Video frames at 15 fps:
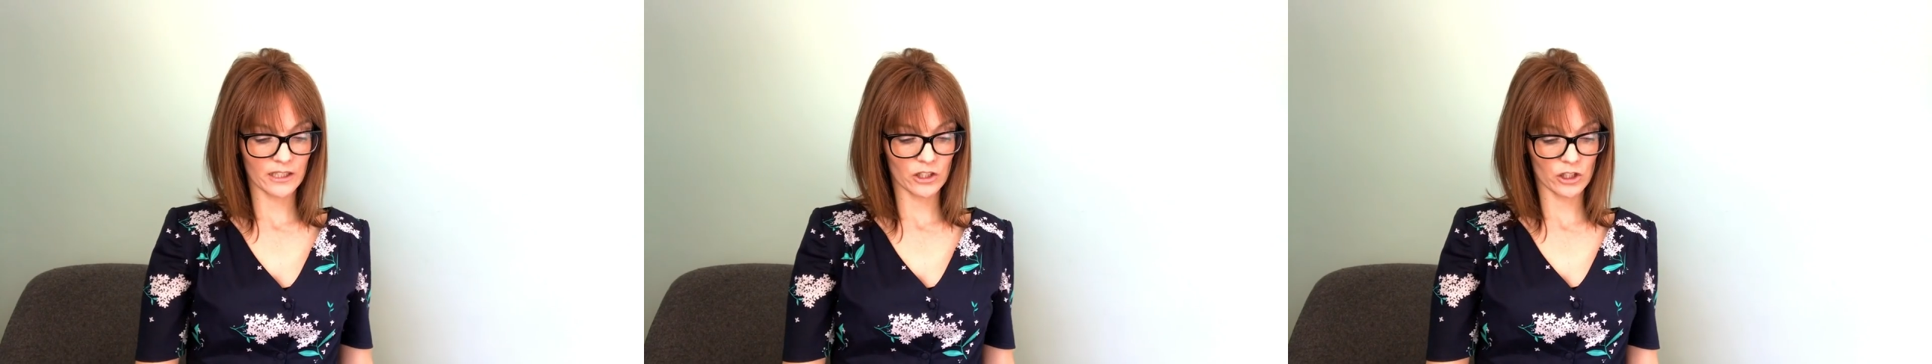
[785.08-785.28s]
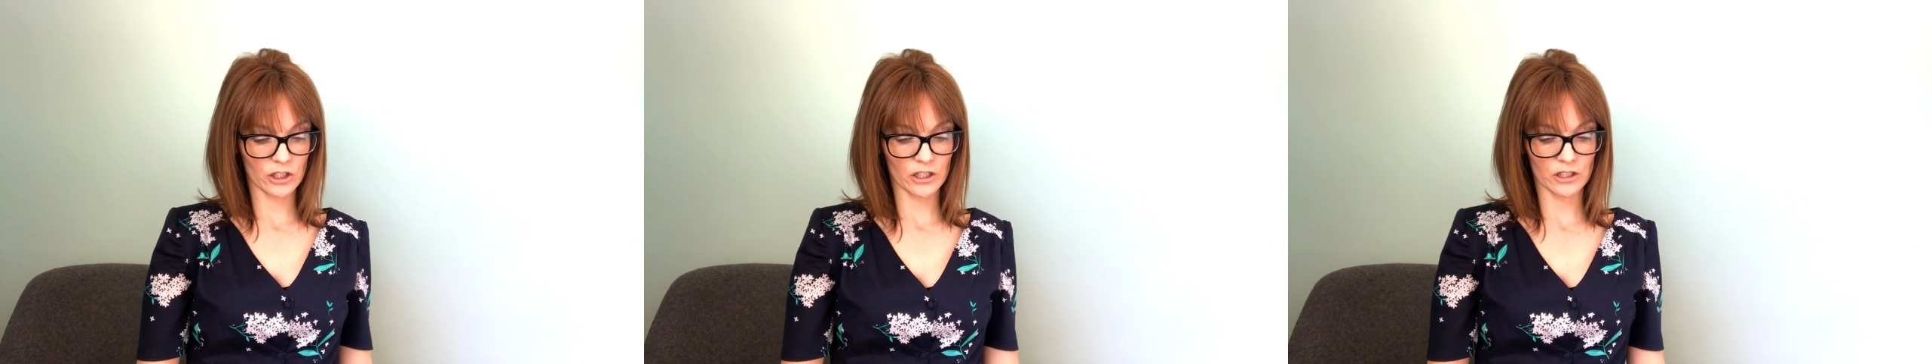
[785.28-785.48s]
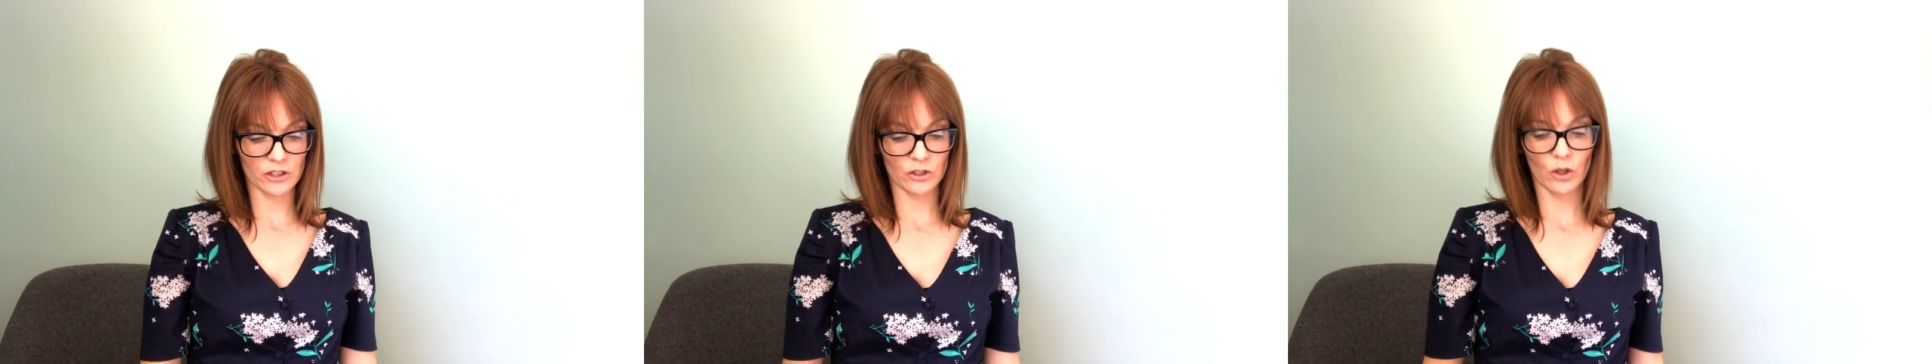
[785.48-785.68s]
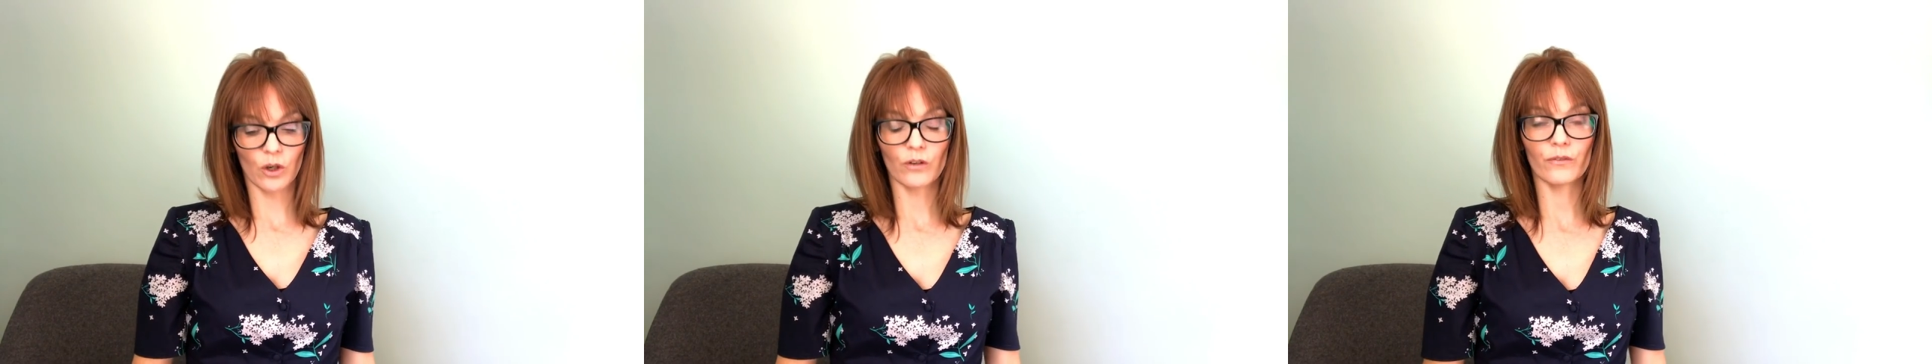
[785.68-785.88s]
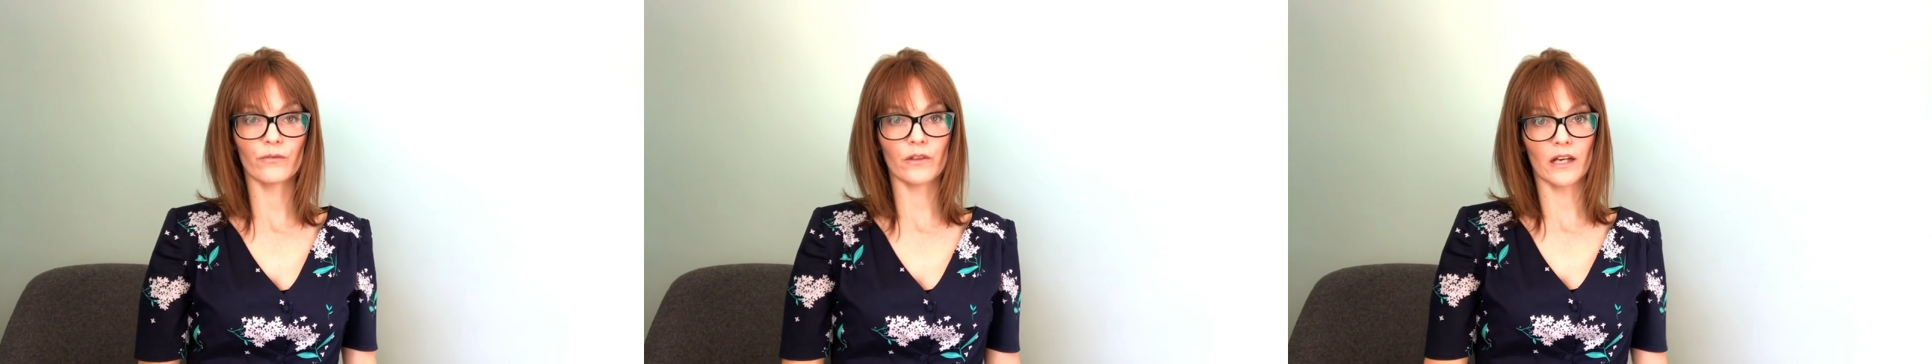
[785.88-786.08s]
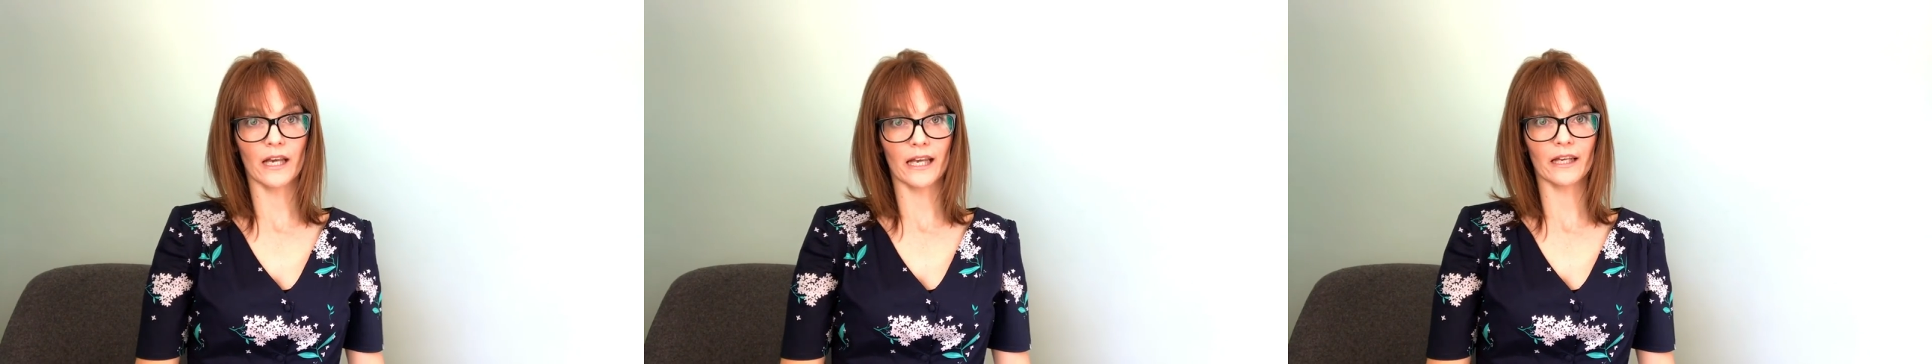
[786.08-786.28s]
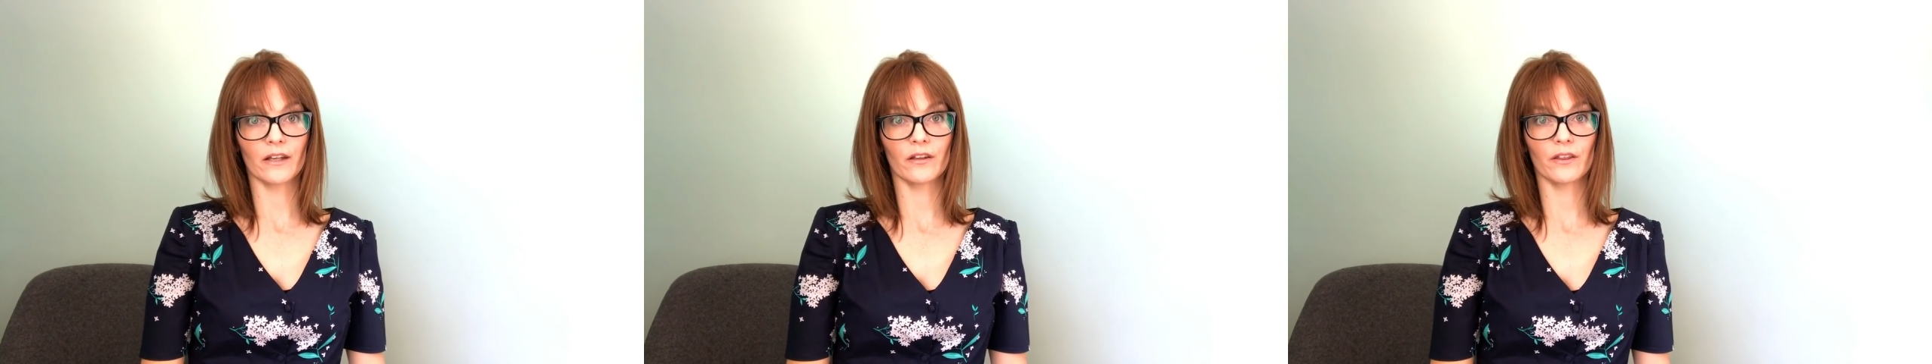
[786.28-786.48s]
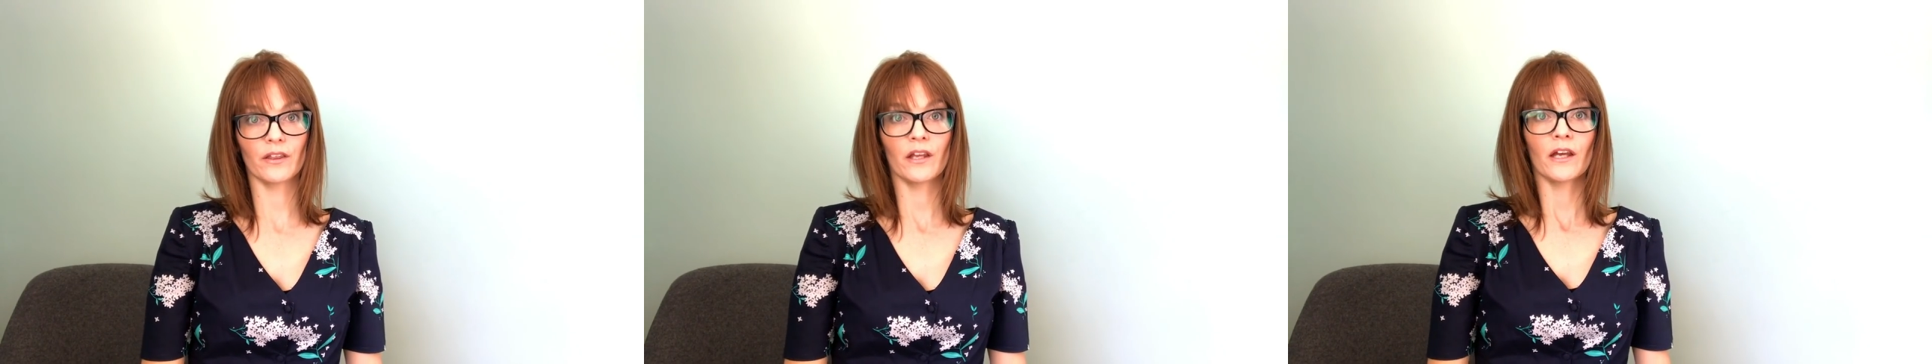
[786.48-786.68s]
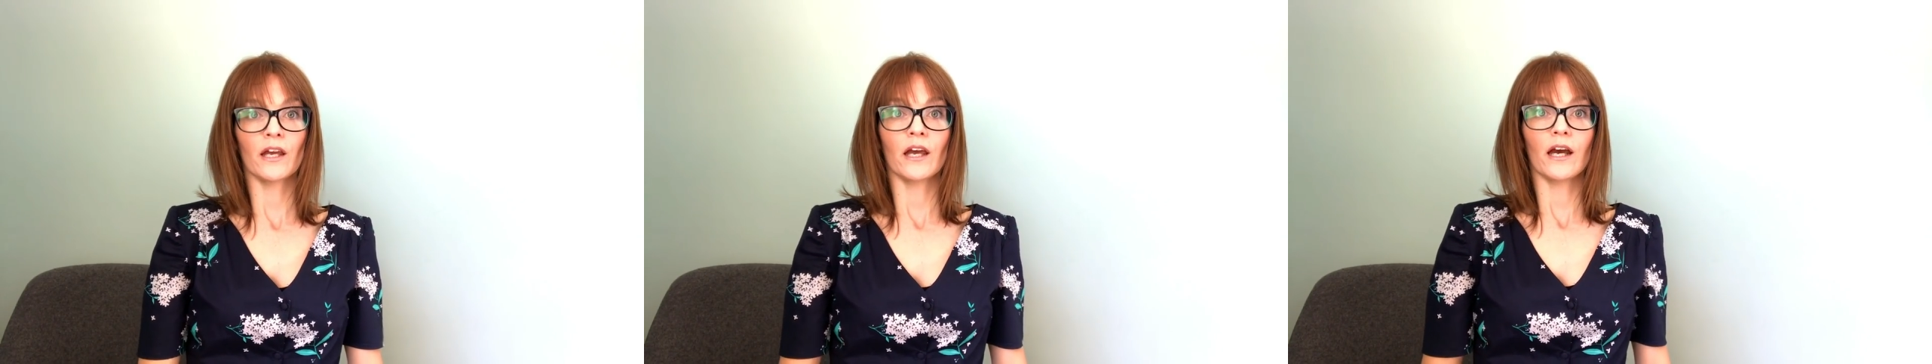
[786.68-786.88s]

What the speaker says: inches off the length.